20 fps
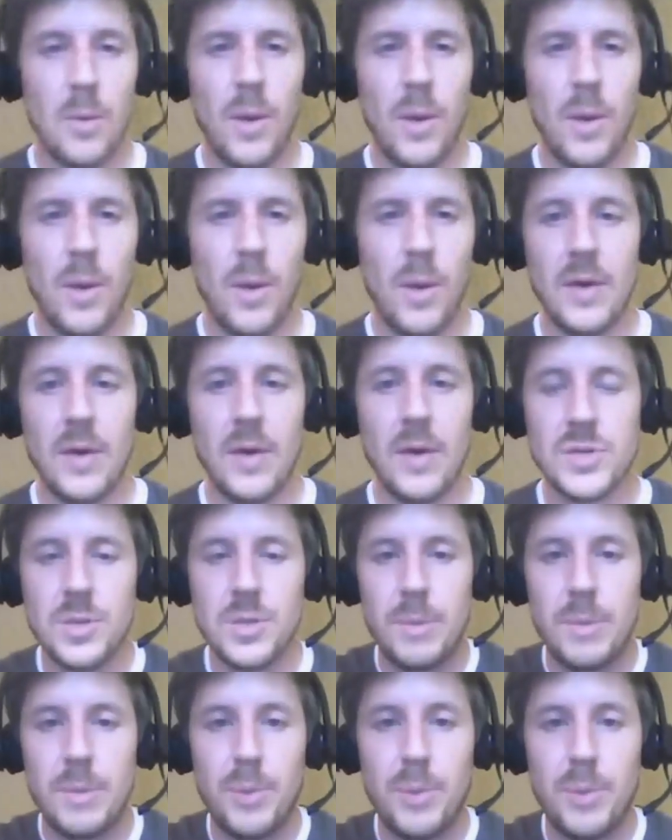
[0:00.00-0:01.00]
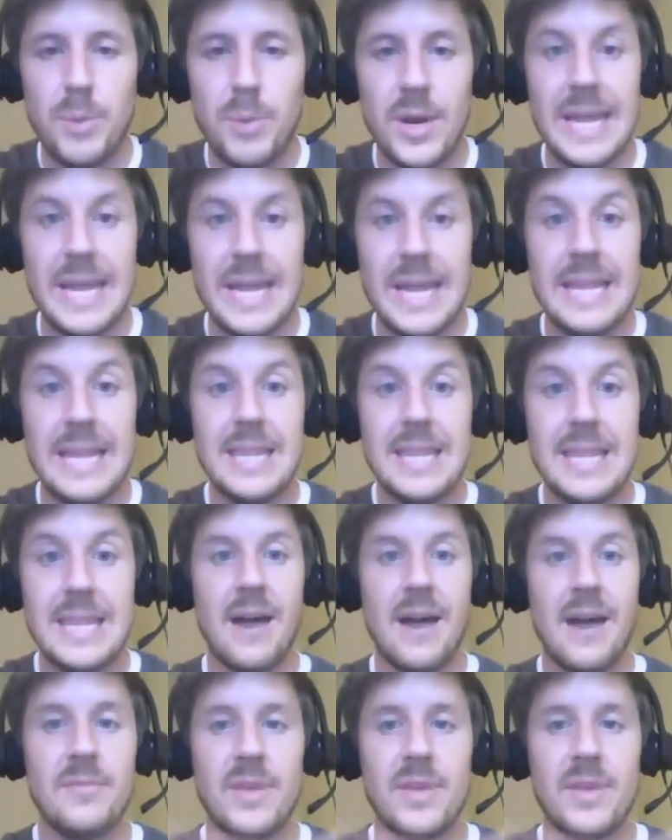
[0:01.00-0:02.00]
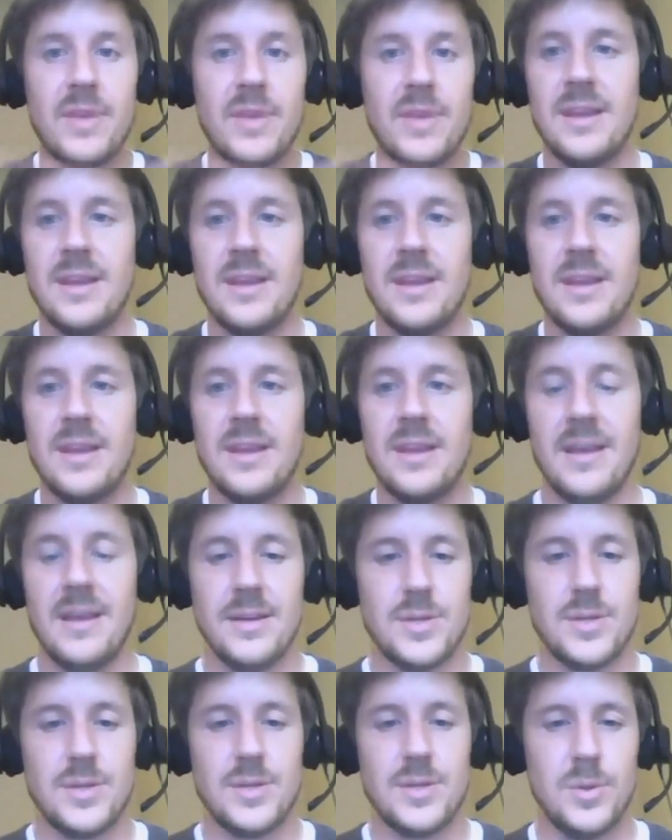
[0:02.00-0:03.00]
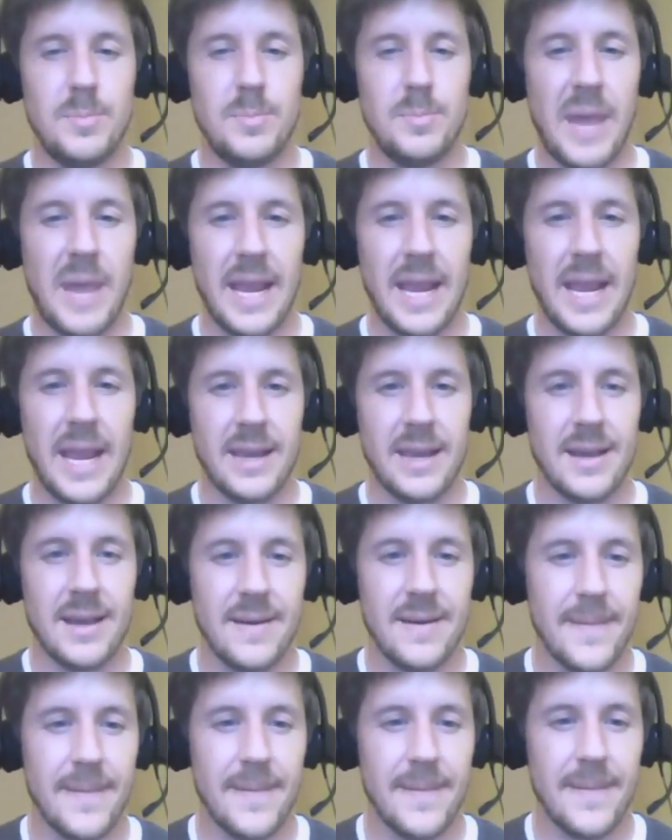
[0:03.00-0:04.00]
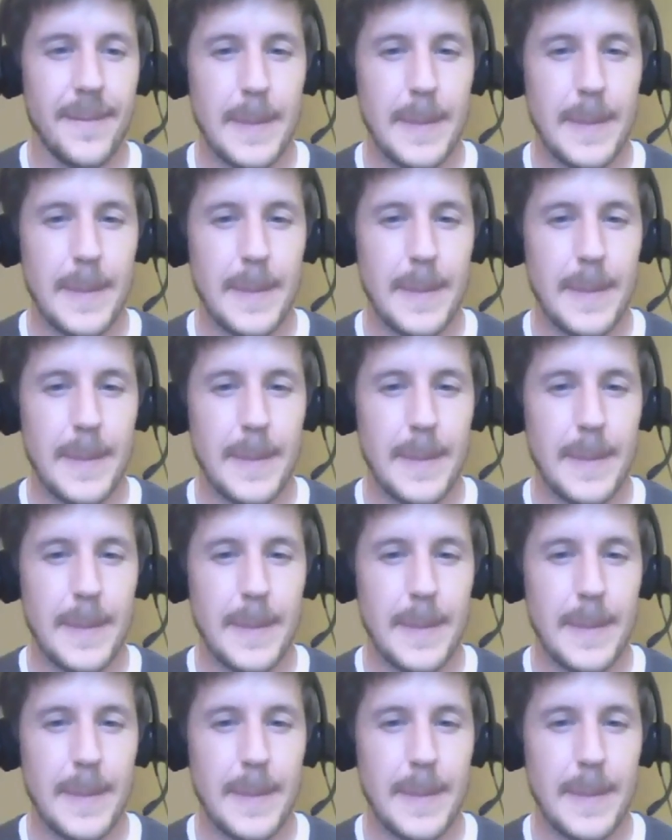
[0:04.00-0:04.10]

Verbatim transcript: Okay, what else do we put in the oven to bake?